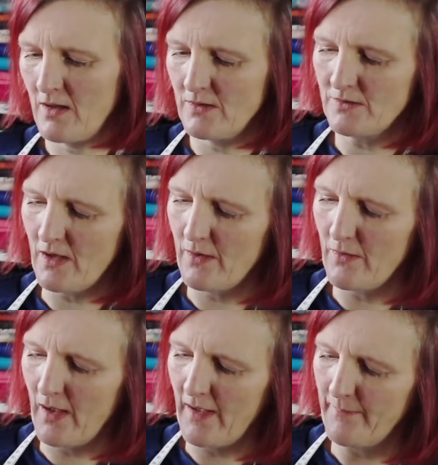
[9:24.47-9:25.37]
So
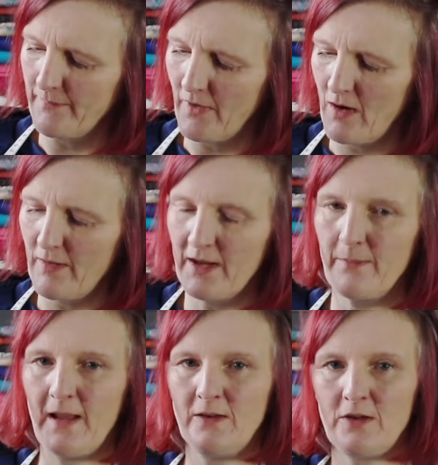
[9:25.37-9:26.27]
I
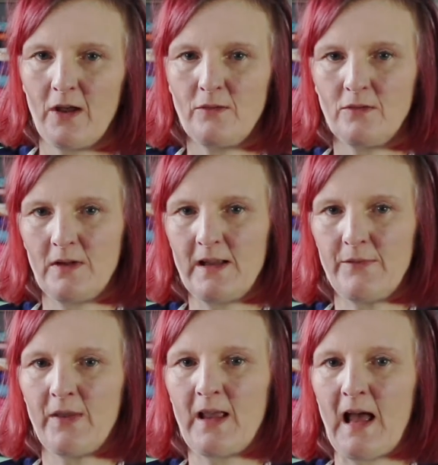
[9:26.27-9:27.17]
recommend don't leave
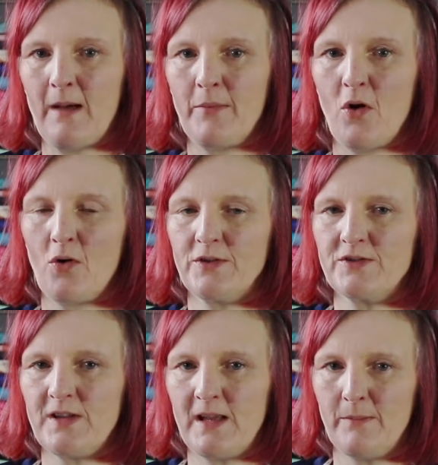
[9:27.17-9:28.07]
the gap on a
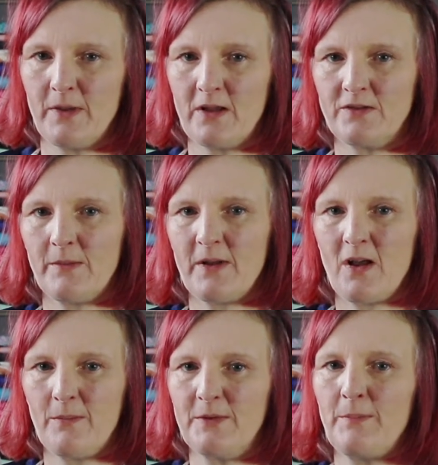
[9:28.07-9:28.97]
seam because it
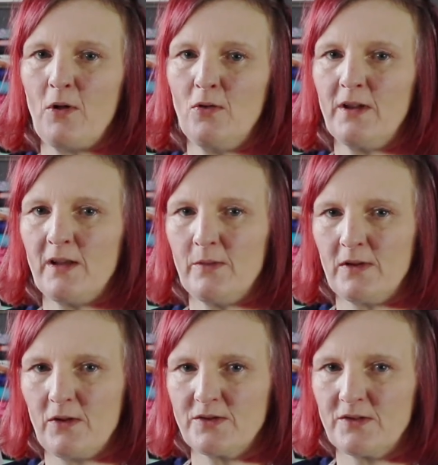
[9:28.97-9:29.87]
becomes bulky with
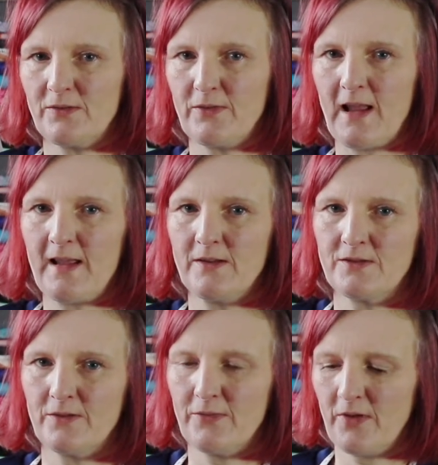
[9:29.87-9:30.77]
lots of layers
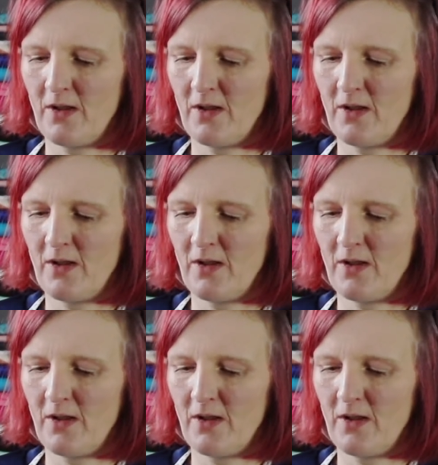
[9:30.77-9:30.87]
of